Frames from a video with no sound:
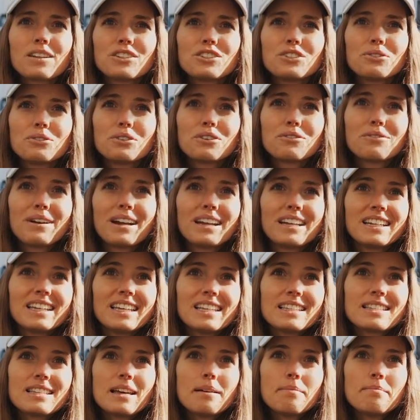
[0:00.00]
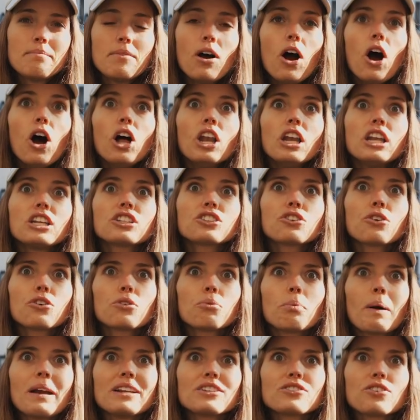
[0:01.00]
Do you want to run and get some? Let's go to
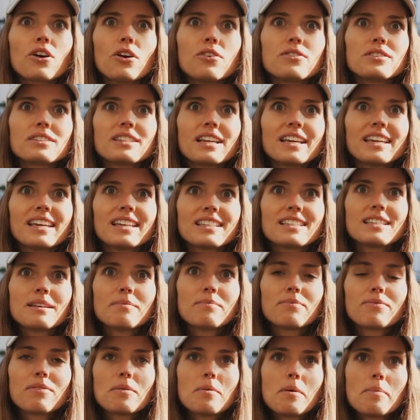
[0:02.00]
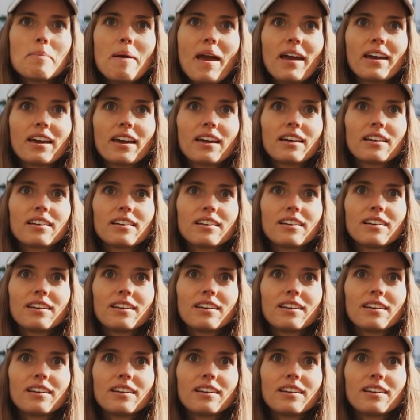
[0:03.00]
Waitrose and get some from a packet.